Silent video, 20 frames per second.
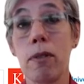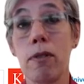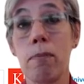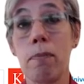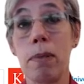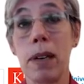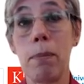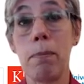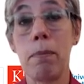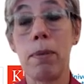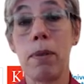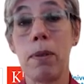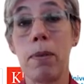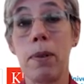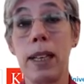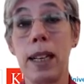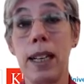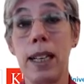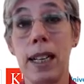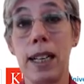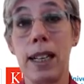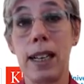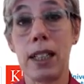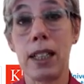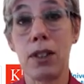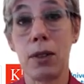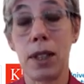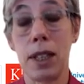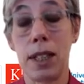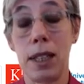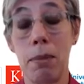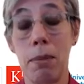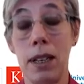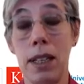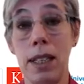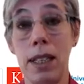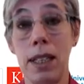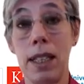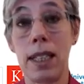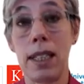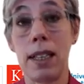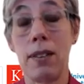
of people with intellectual disabilities.